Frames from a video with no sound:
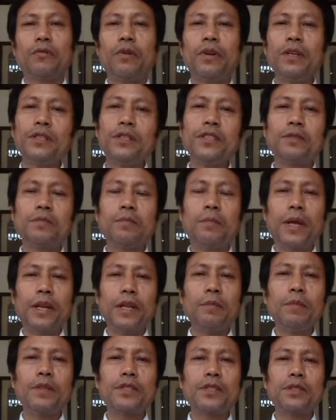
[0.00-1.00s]
which is
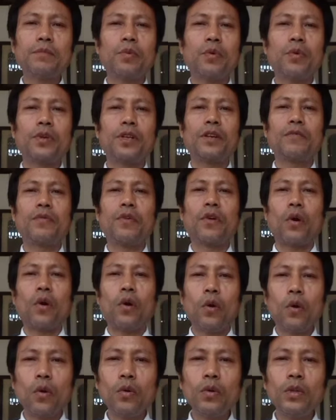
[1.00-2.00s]
very much important for
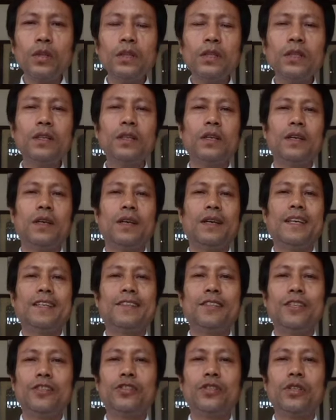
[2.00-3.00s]
all the
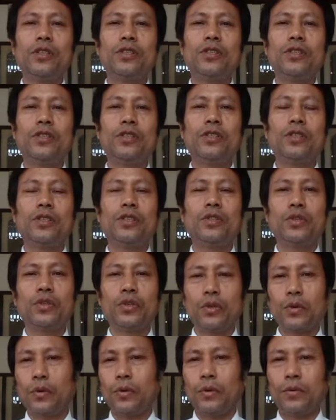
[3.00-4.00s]
teachers to
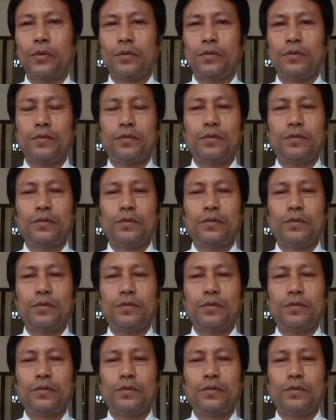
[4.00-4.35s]
know.